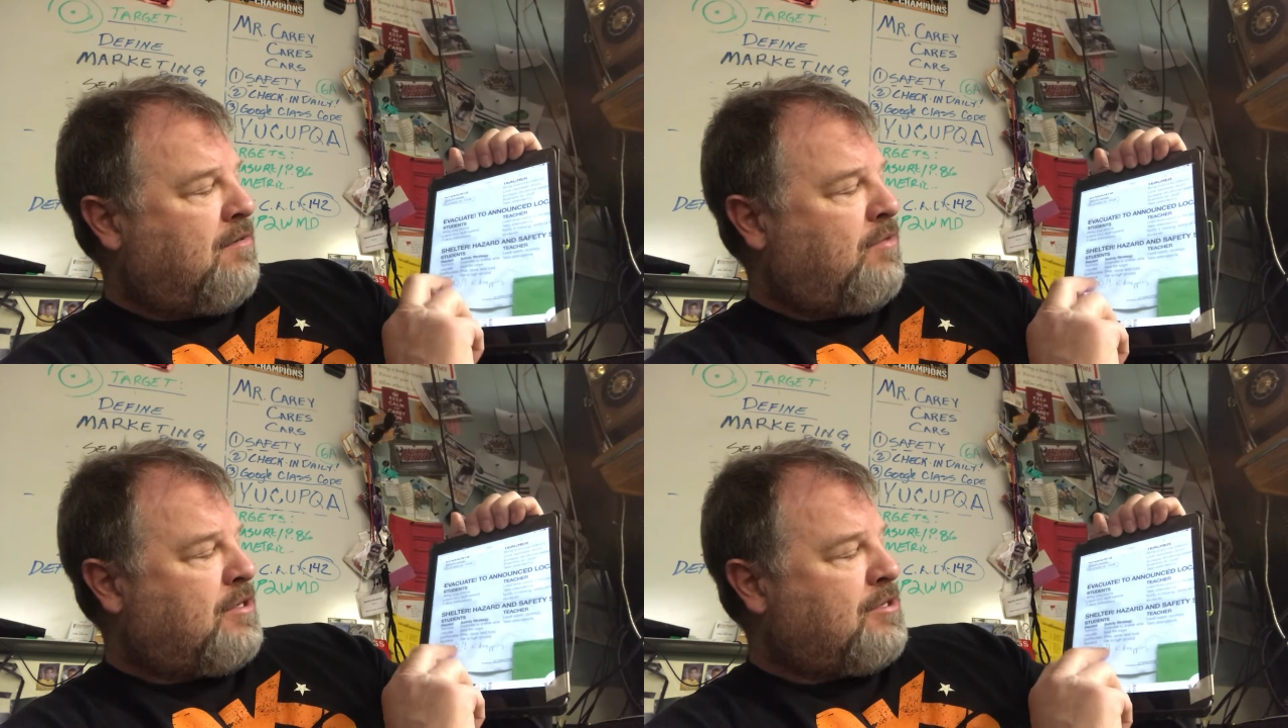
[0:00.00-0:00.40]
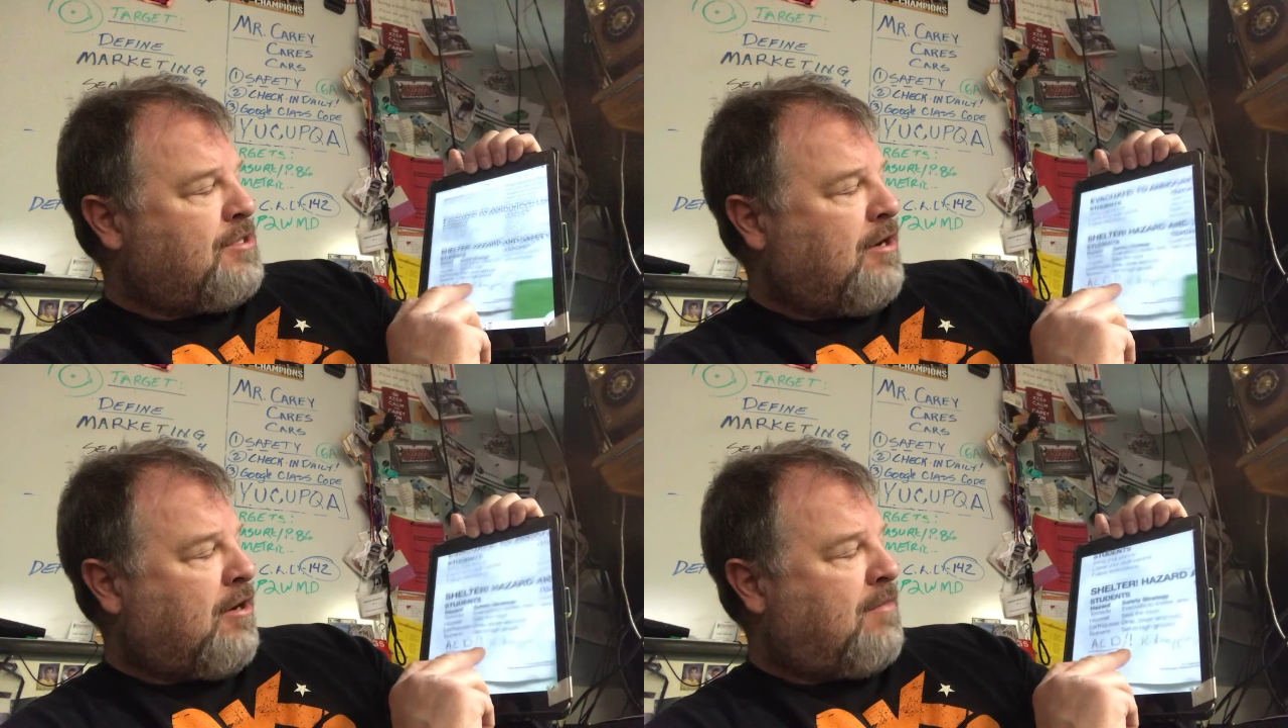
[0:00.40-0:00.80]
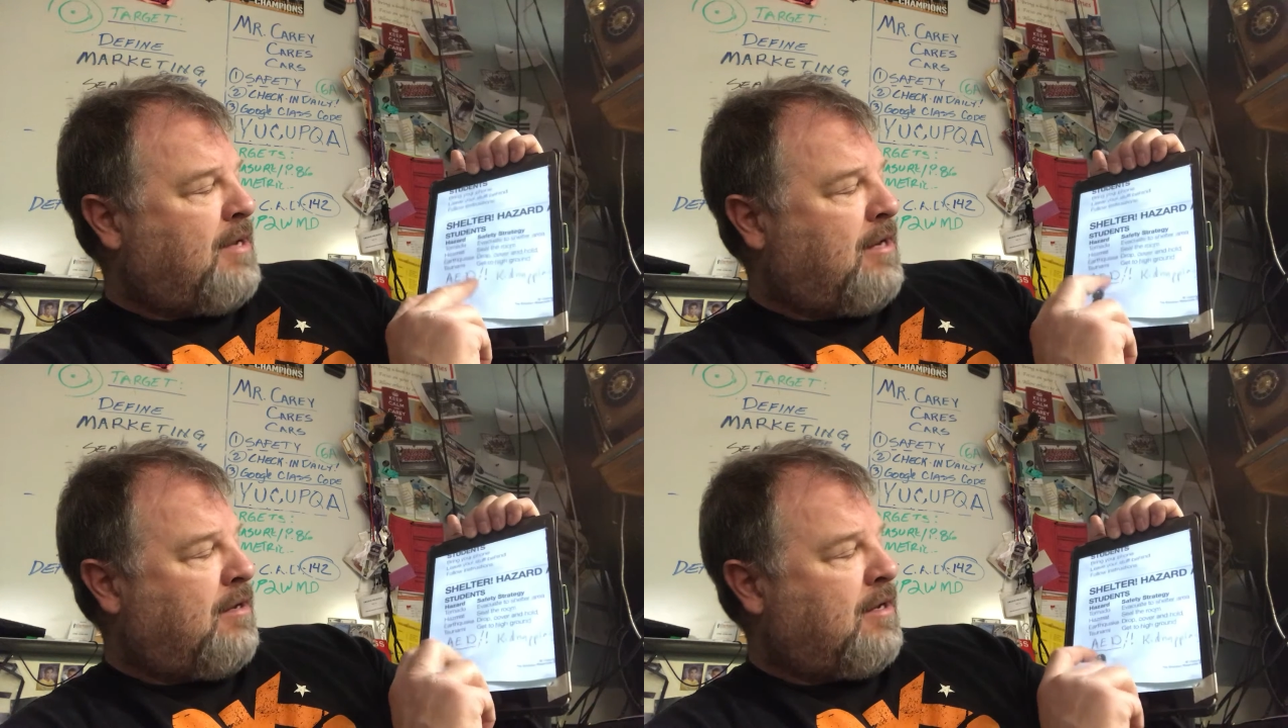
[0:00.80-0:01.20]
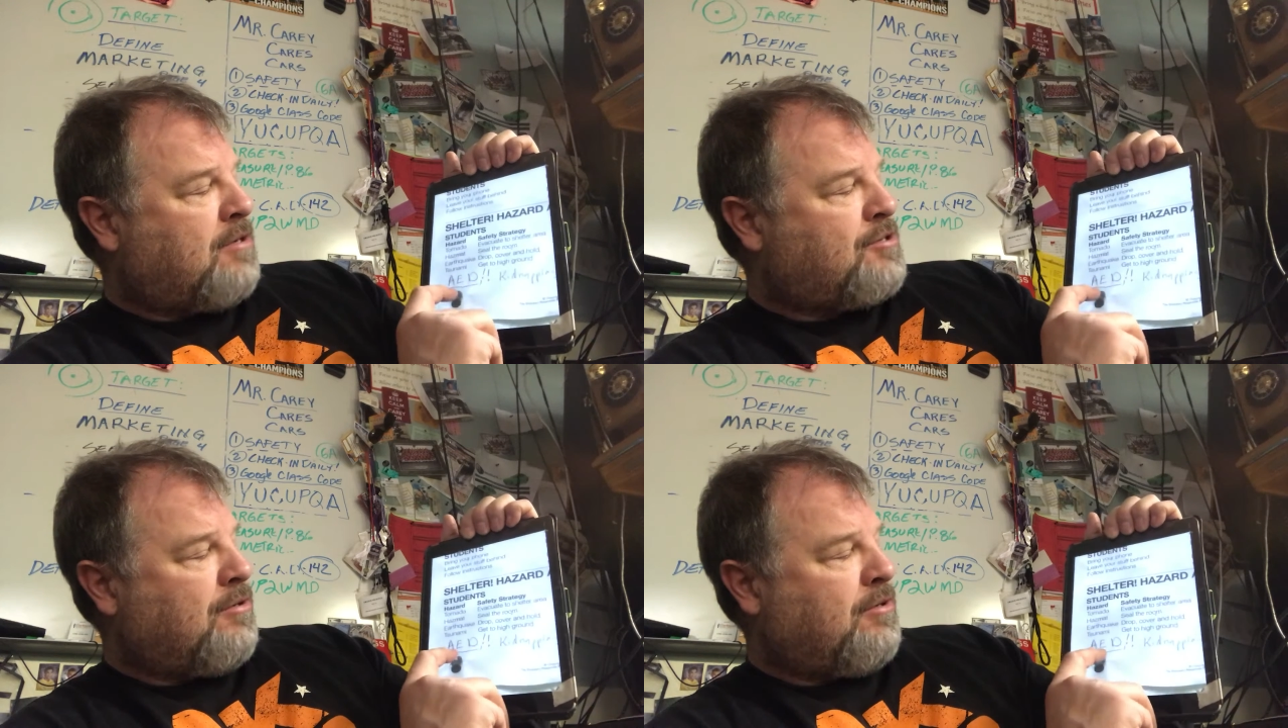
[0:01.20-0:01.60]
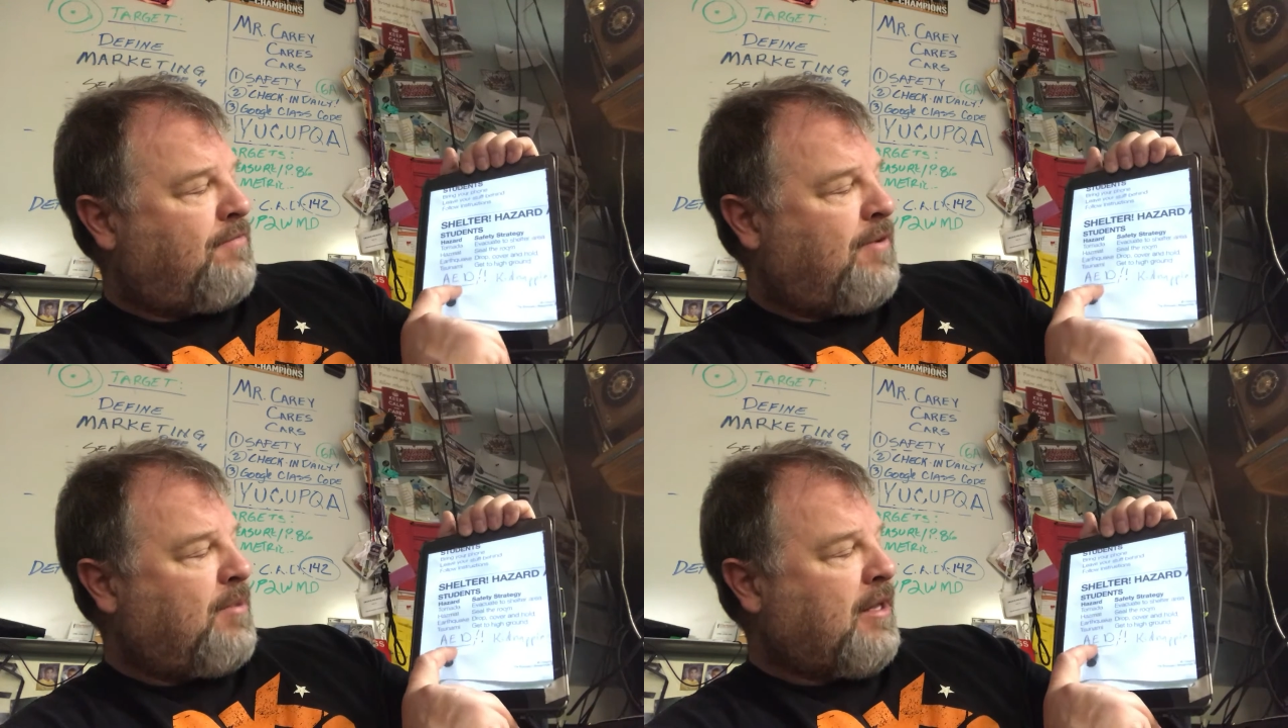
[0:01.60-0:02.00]
which is the automated external
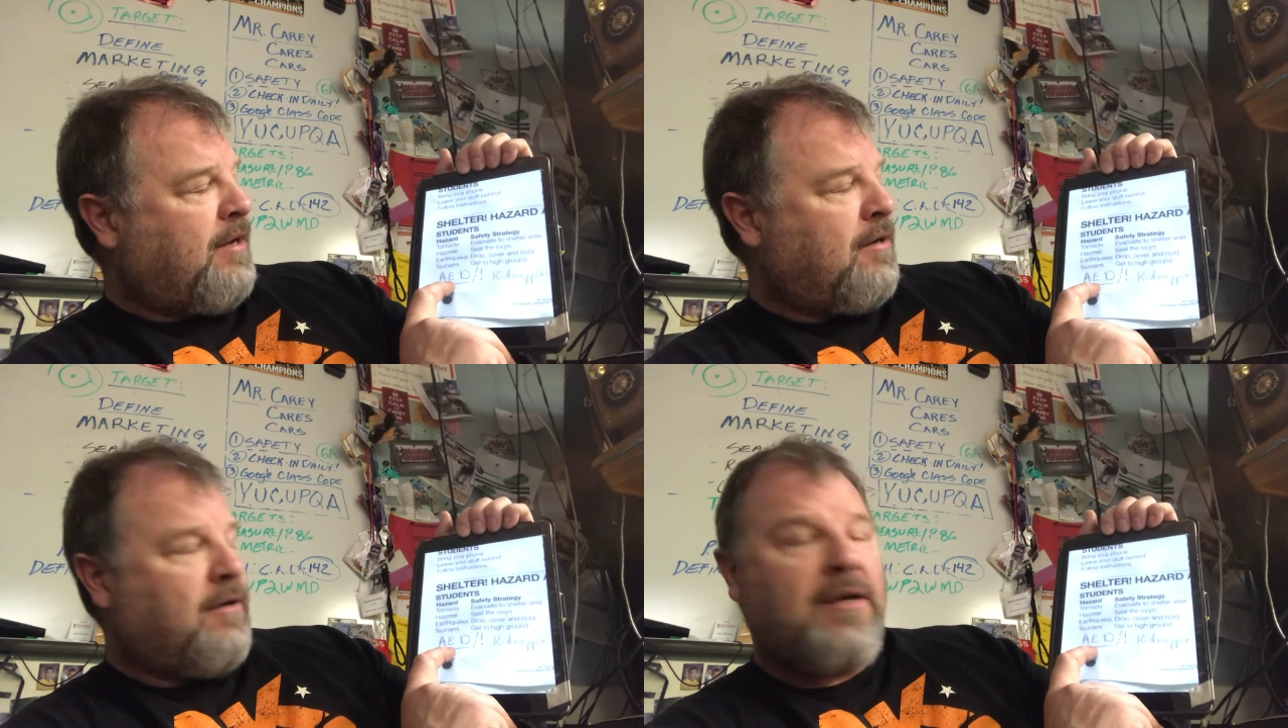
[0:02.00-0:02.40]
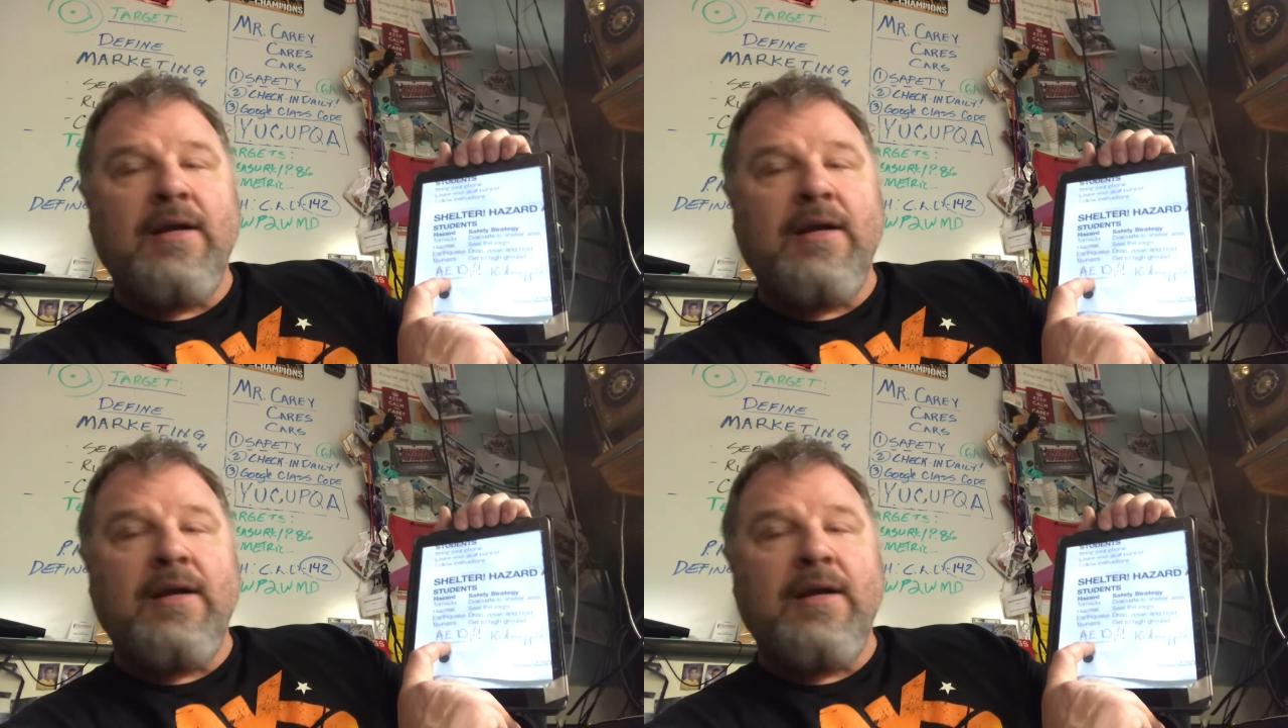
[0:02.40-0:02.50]
defibrillator.